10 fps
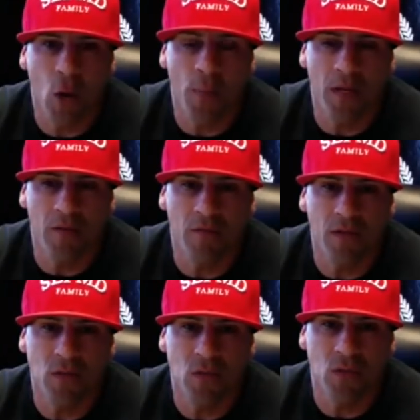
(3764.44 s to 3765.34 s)

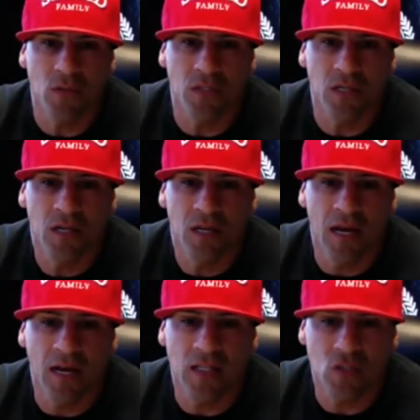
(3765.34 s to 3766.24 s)
individuals
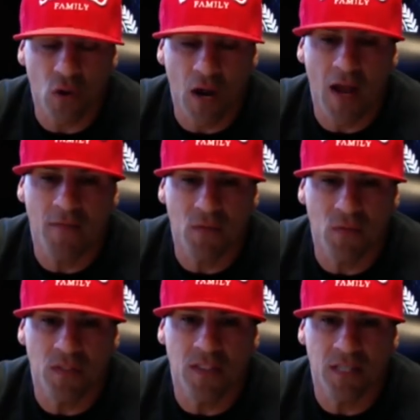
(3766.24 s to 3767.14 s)
uh, strive through
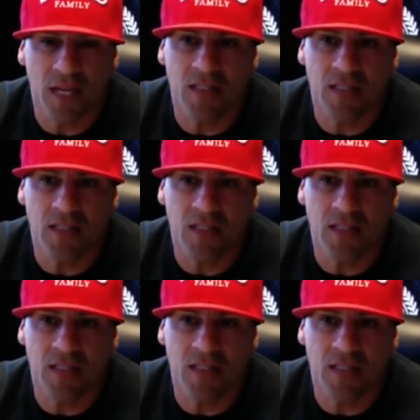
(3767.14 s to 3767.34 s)
success